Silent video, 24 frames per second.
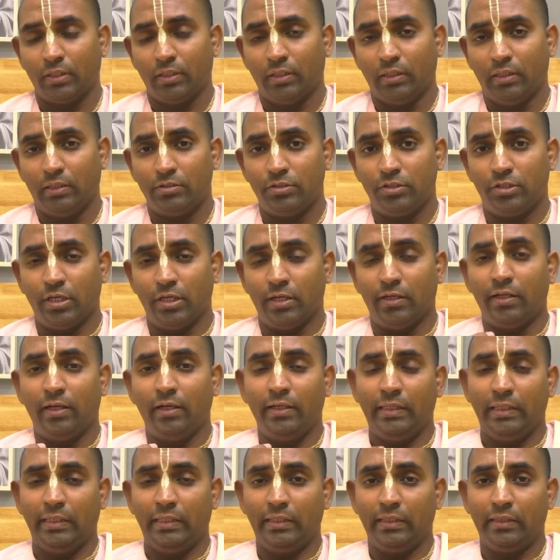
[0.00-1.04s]

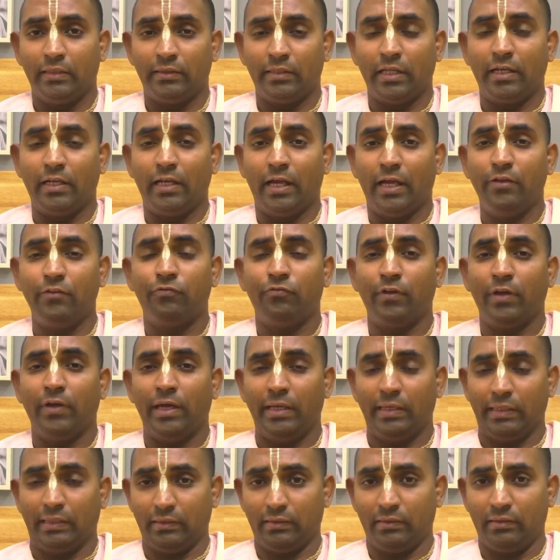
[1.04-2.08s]
Generally, the life
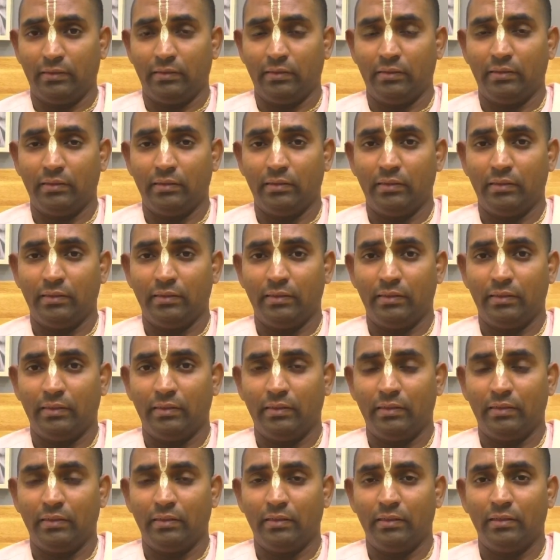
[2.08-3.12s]
air
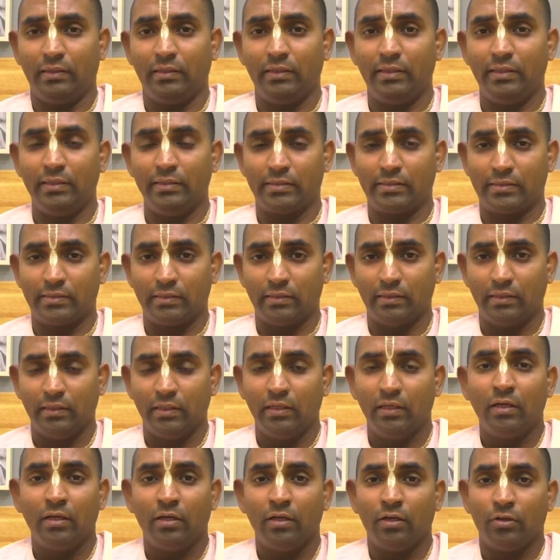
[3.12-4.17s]
is
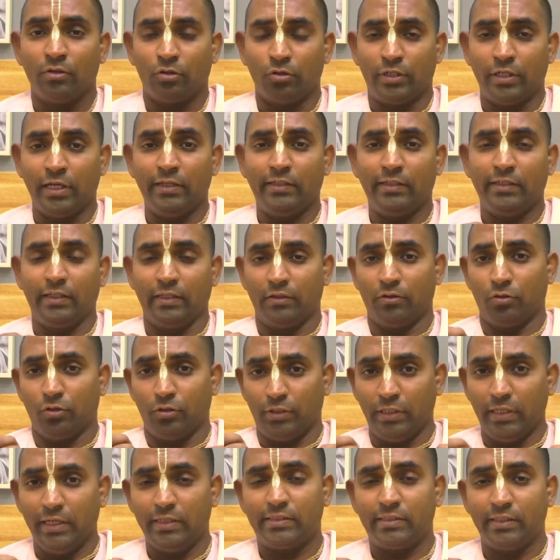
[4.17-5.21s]

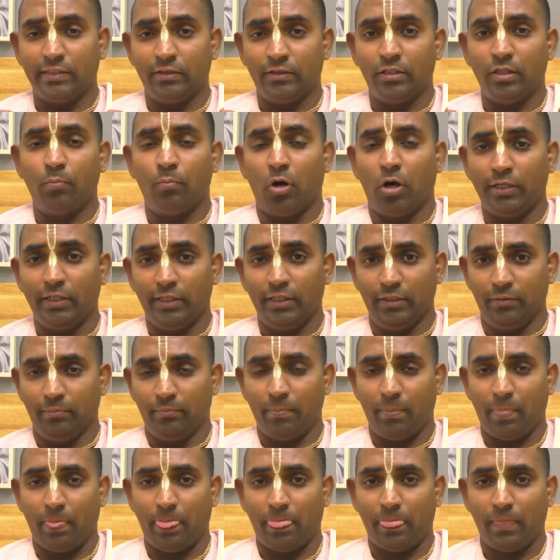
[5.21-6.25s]
rotates in the body,
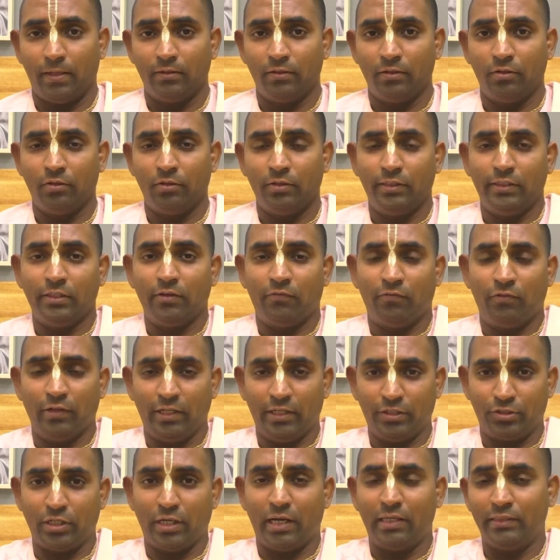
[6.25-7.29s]
in the
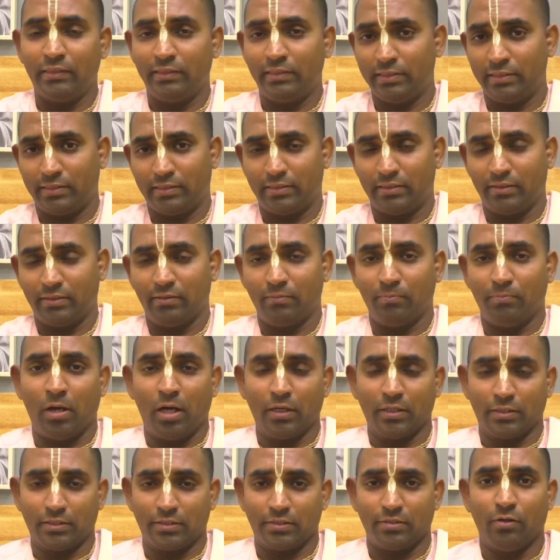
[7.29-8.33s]
flesh, all these
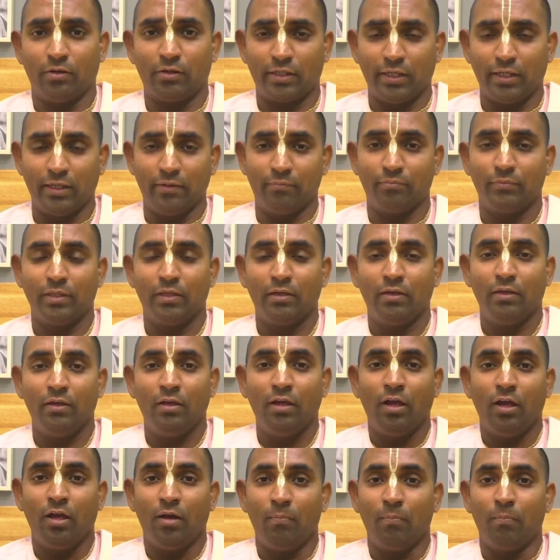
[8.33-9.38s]
parts. Okay,
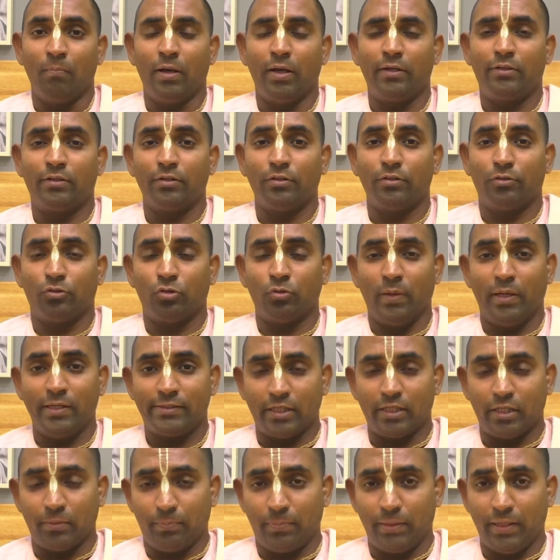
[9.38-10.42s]
but to my
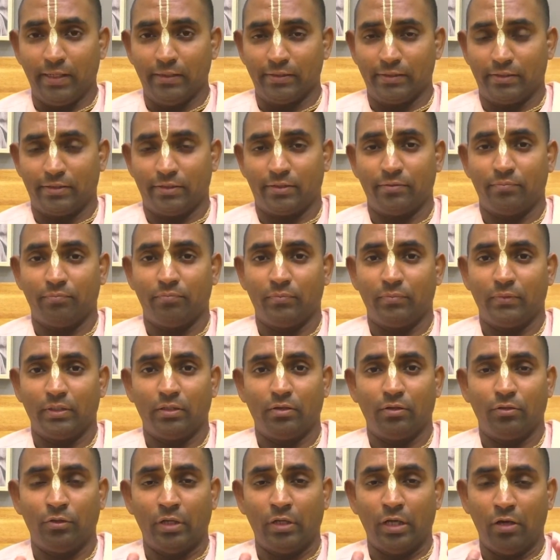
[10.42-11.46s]
surprise,
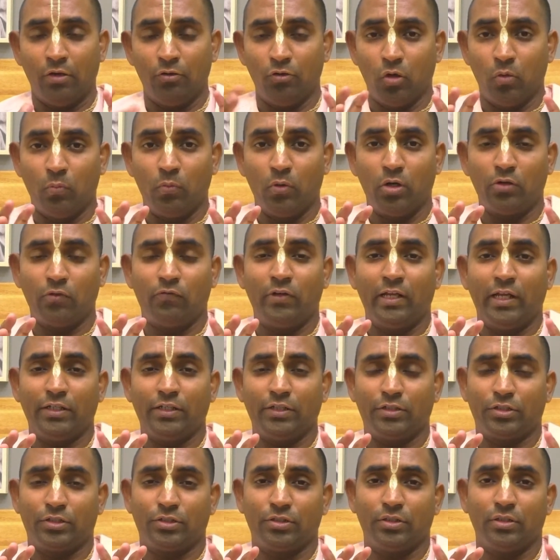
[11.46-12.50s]
you have no more
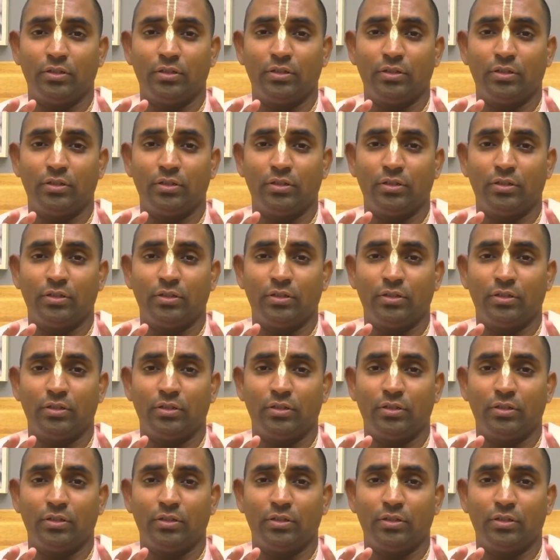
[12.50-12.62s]
flesh.